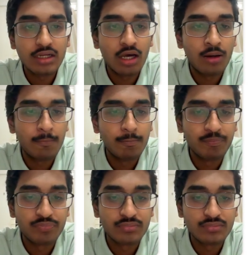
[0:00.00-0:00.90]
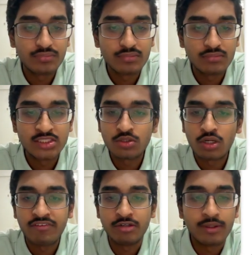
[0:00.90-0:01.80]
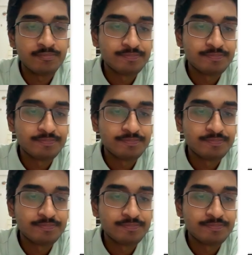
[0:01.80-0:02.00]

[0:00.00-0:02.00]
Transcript: um, distort everywhere.